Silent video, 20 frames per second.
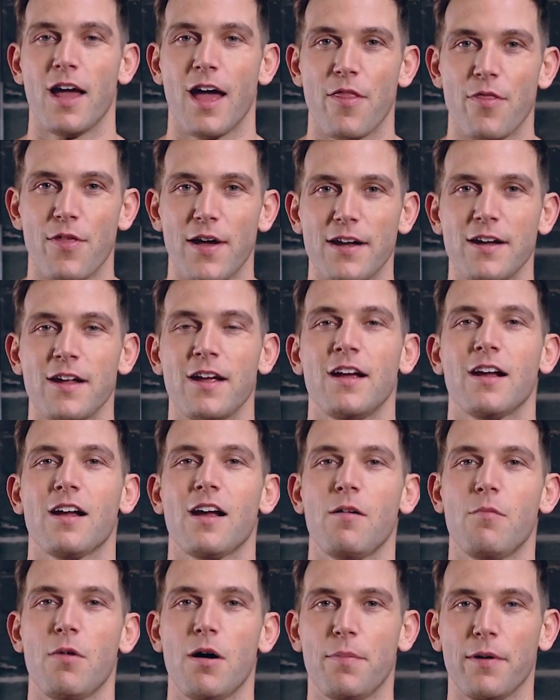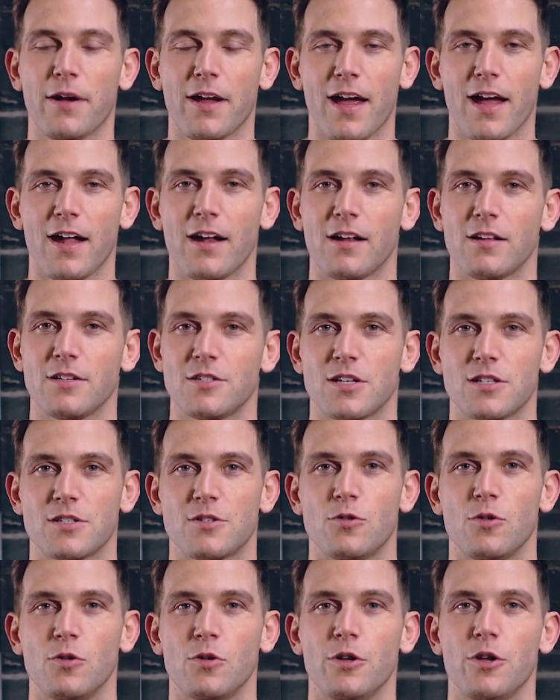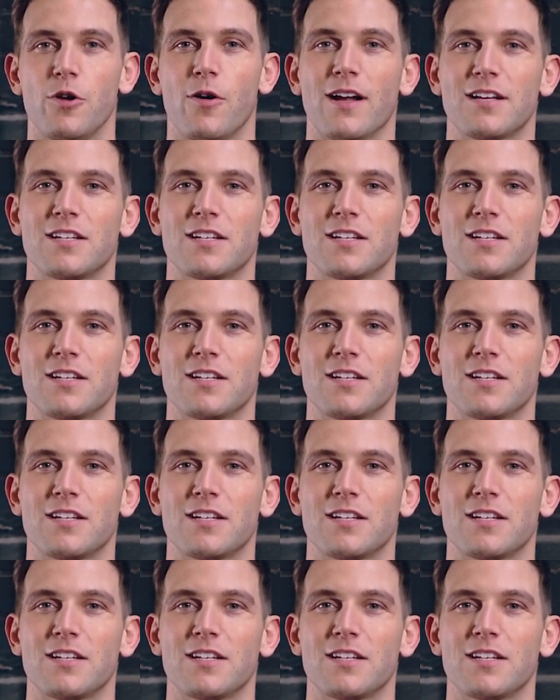And then come up again and just do your